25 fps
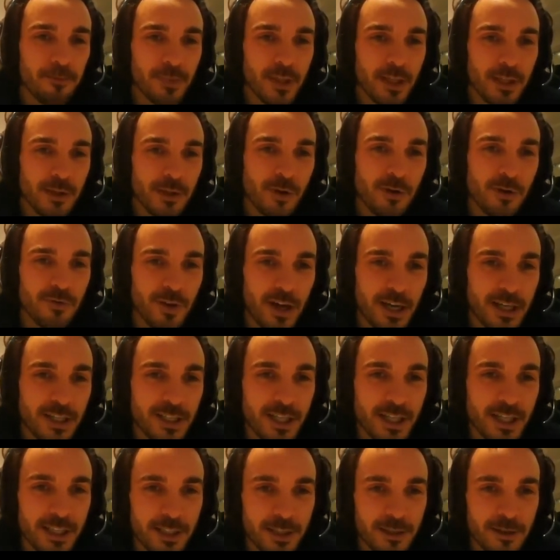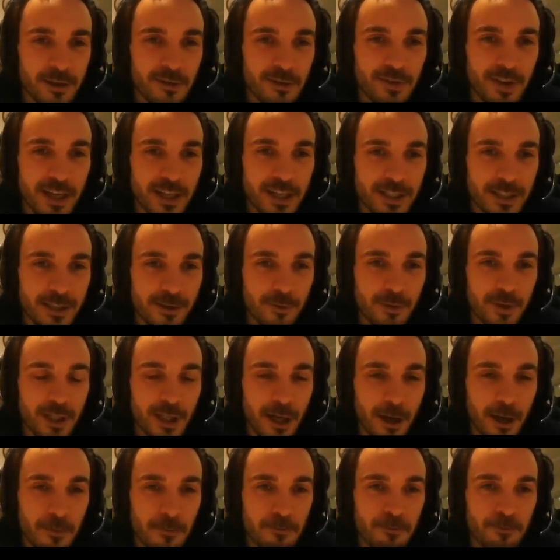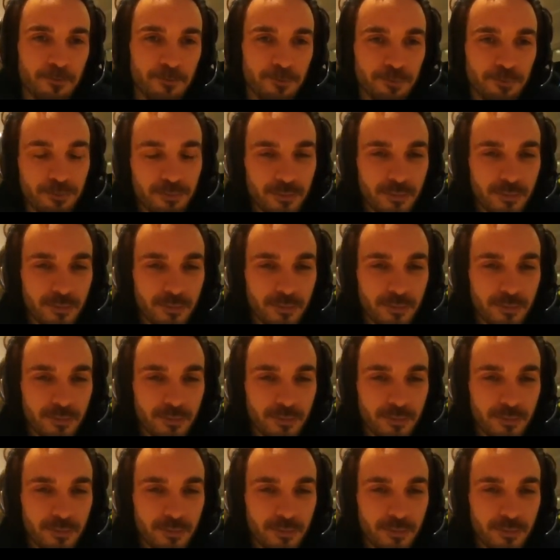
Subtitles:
It's quite fascinating. I don't know if that's going to become